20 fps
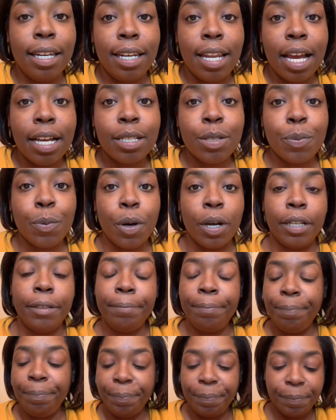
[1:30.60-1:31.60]
next
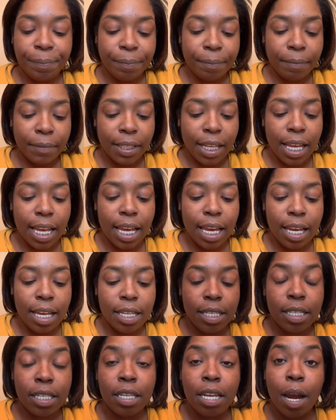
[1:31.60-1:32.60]
one
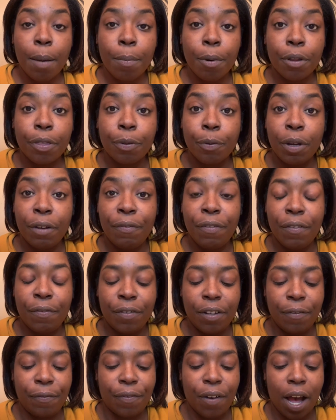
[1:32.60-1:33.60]
is number
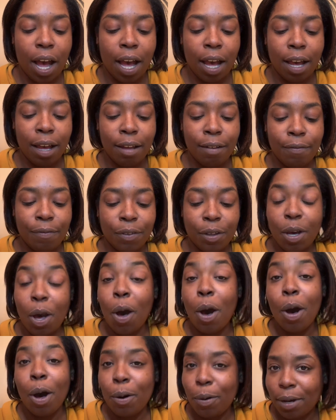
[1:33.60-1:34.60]
355,
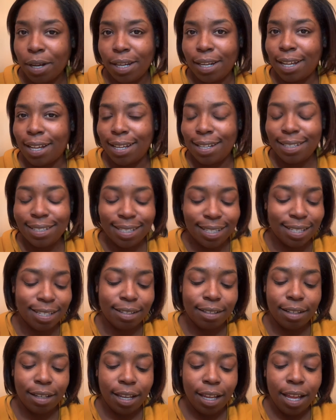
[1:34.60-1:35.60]
coconuts.
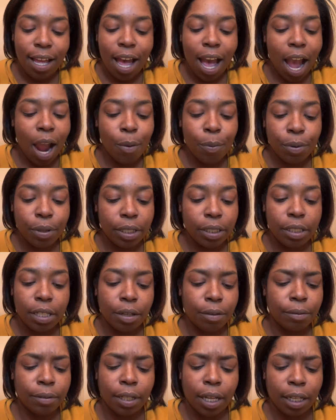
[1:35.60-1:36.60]
I really
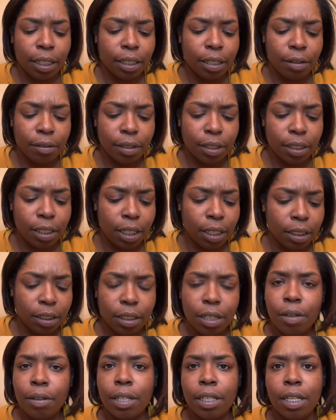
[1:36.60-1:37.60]
don't like coconut.
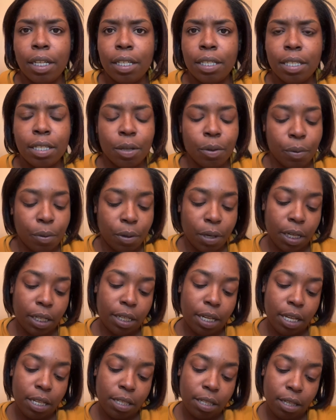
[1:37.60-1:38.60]
Coconut's quite
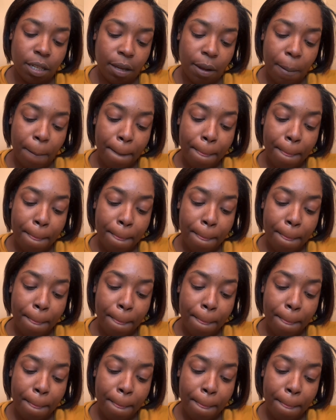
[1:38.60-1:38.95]
nasty.